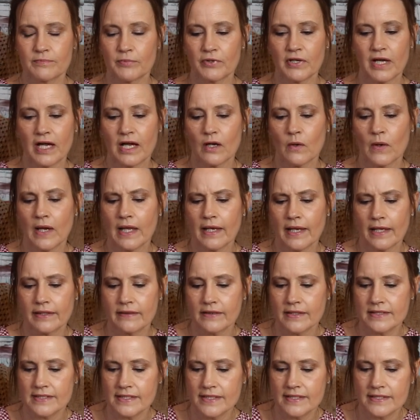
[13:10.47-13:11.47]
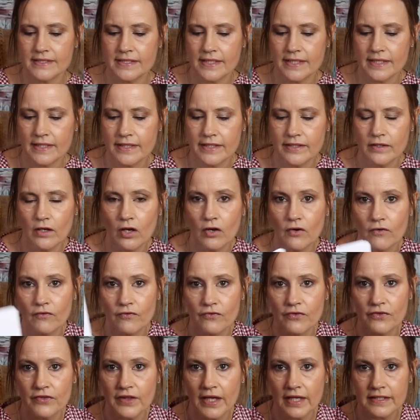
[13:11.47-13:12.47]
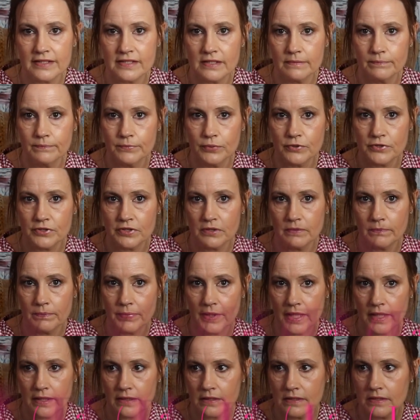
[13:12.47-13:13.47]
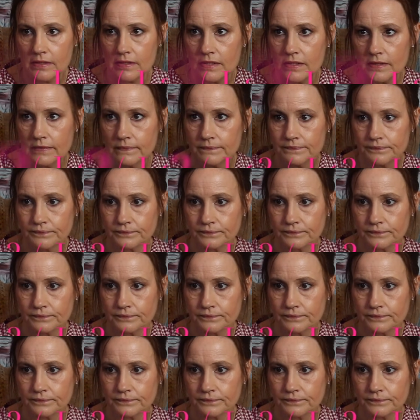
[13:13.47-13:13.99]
But I quite like the detailing of that button band.